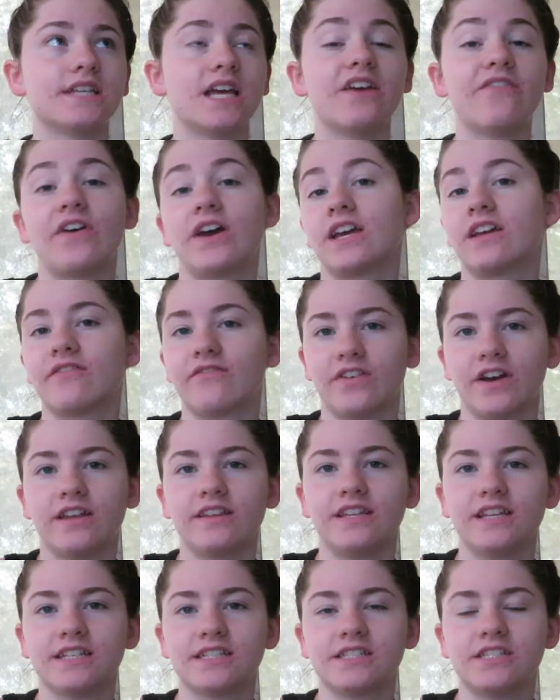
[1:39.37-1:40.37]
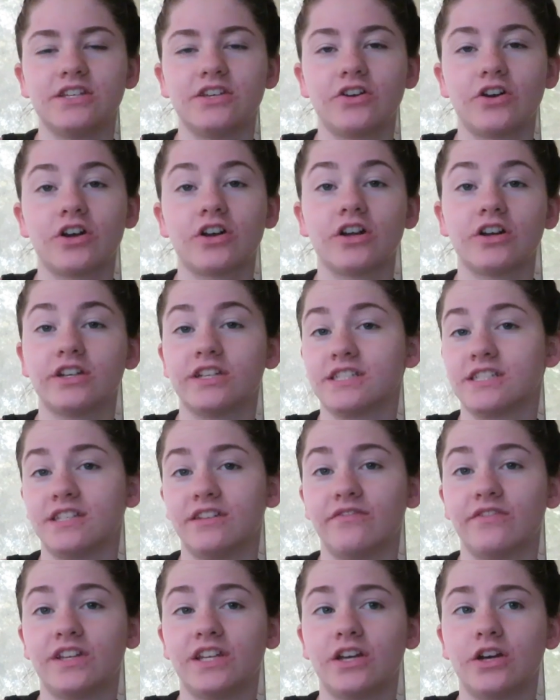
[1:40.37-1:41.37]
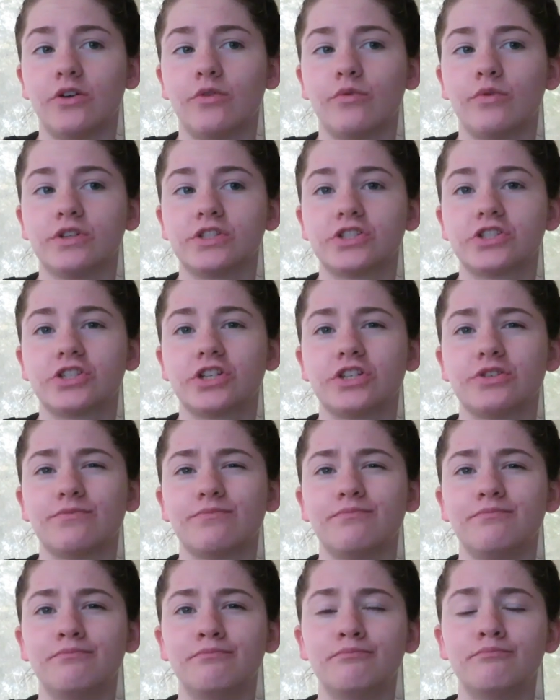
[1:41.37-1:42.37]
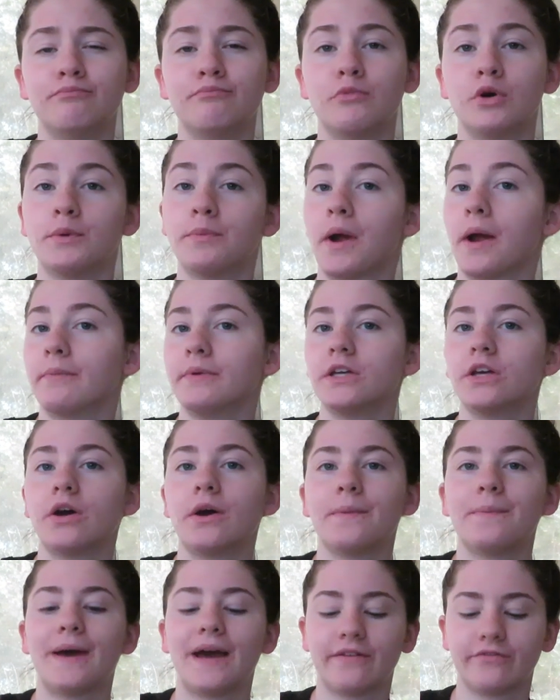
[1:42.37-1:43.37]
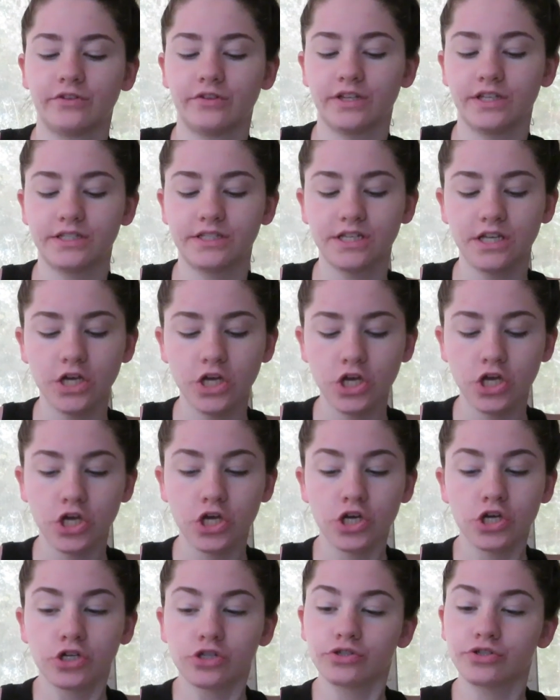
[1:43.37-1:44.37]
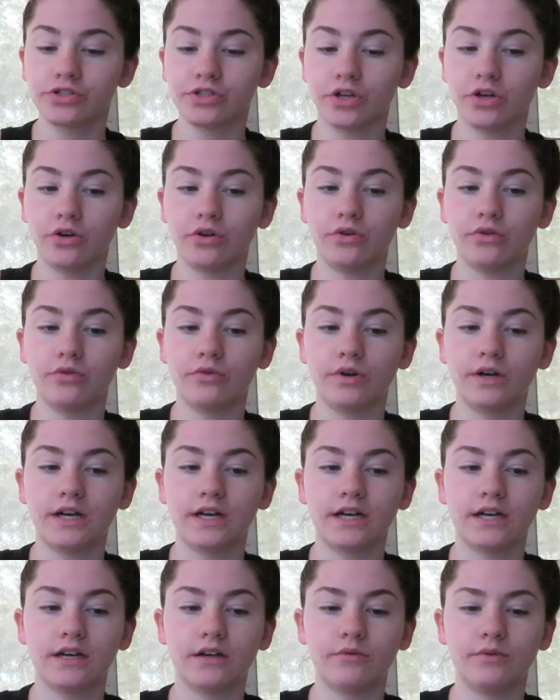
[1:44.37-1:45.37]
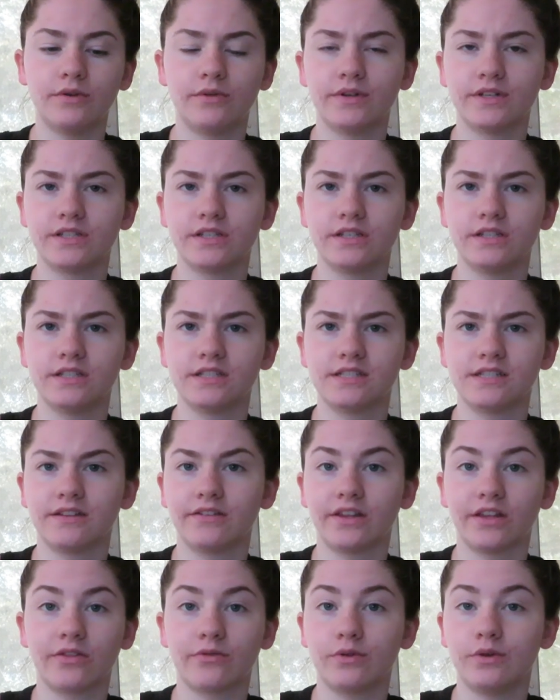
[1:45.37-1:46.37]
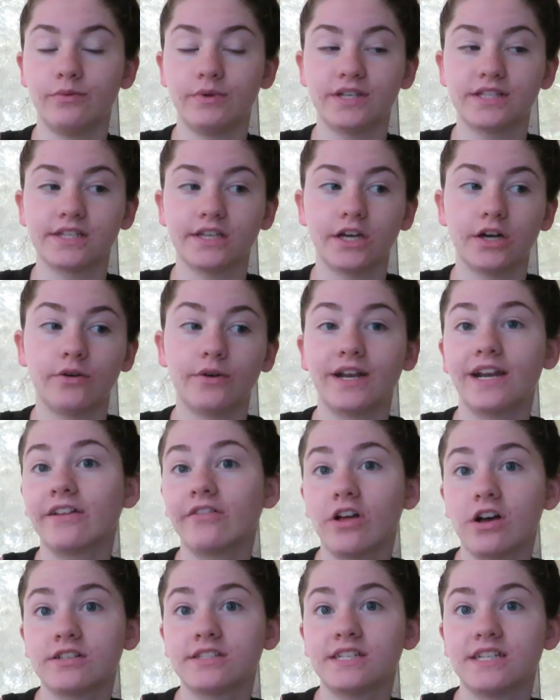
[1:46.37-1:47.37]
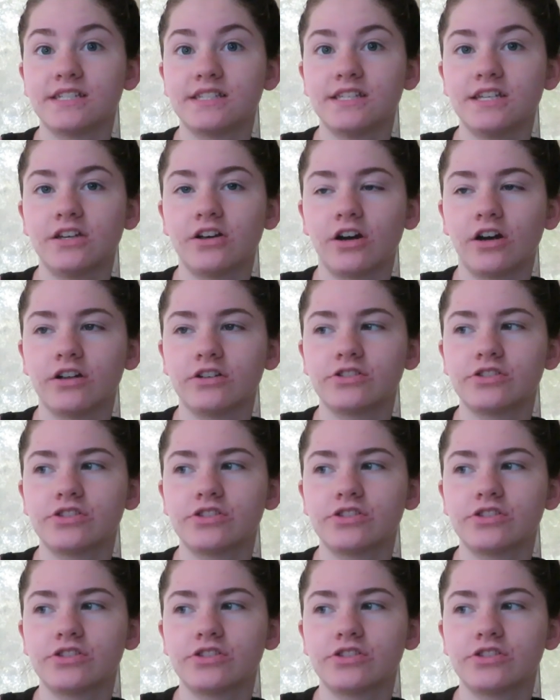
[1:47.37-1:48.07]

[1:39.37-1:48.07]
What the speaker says: if I can find the SD card, our Disney video, which would probably go up after this. So we went to Disney like 3 weeks ago and I lost the SD card,